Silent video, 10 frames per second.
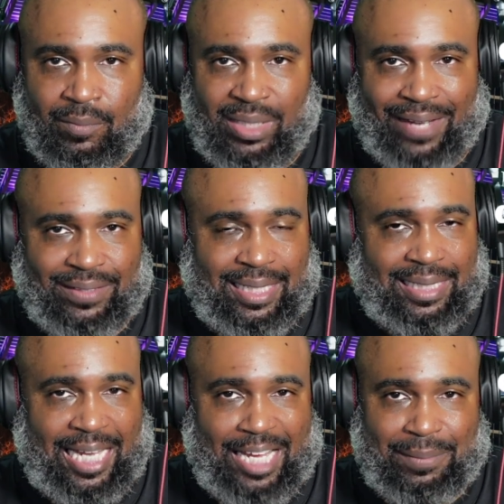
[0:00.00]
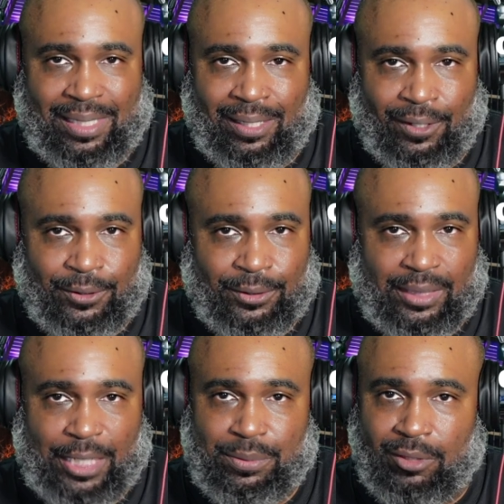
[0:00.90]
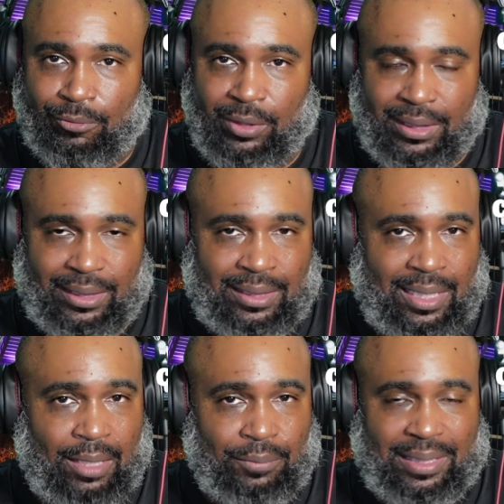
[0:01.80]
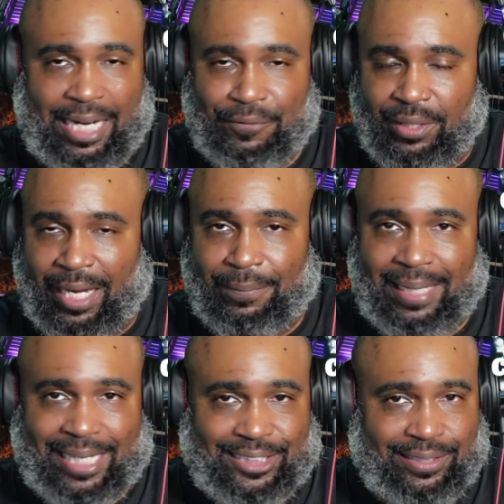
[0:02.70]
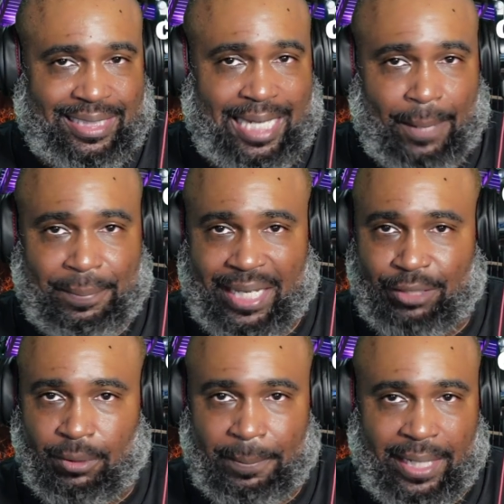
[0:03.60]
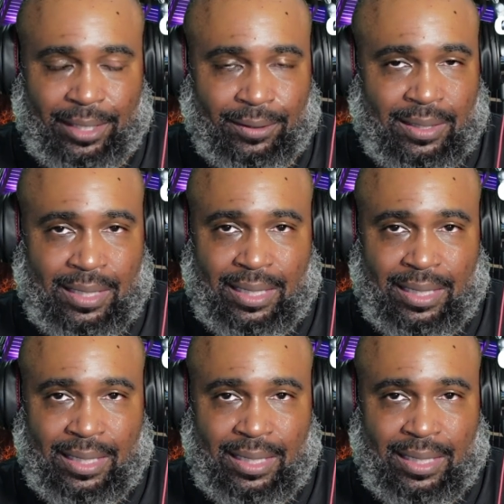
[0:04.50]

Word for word: But after that game, he learned. He was a rookie. With every game last year, he got better and better.